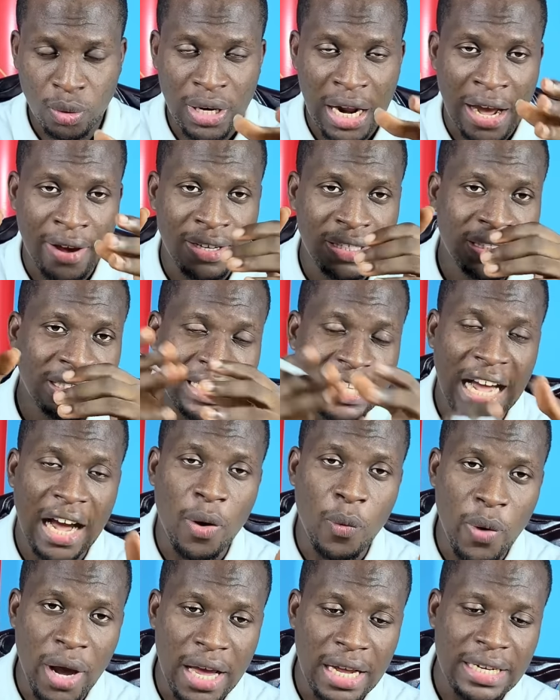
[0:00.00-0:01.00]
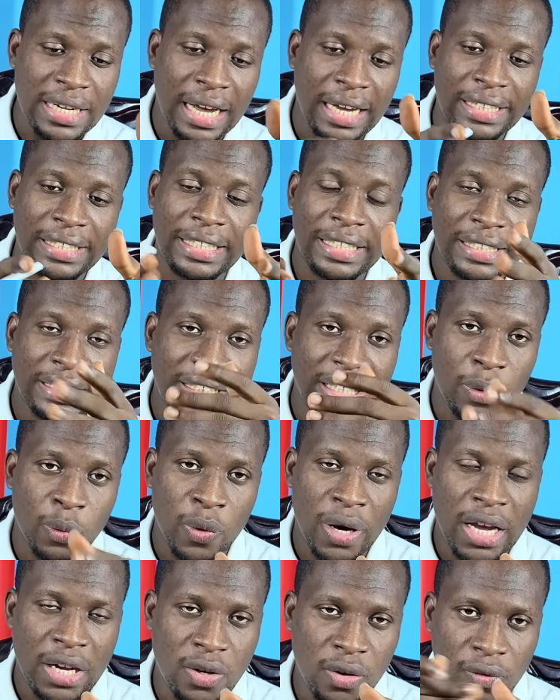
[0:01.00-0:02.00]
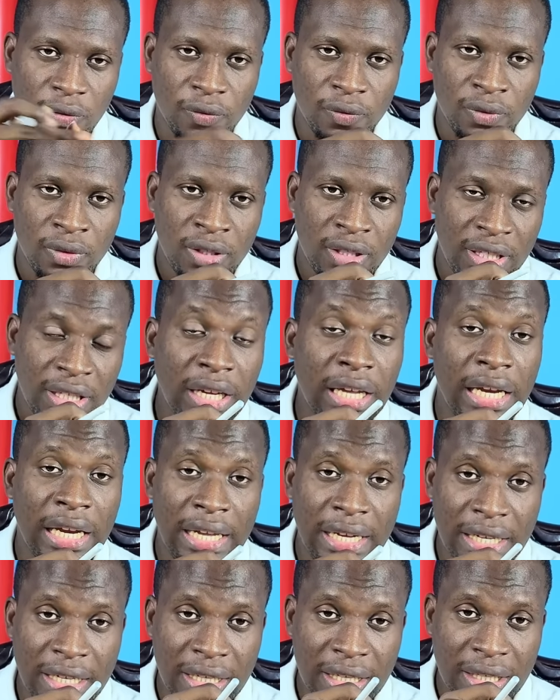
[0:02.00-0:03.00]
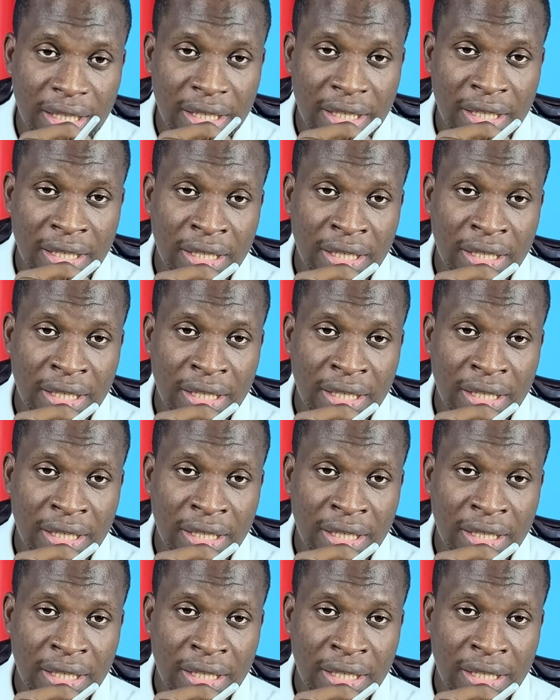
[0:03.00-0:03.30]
now it's their word against the word of the lady.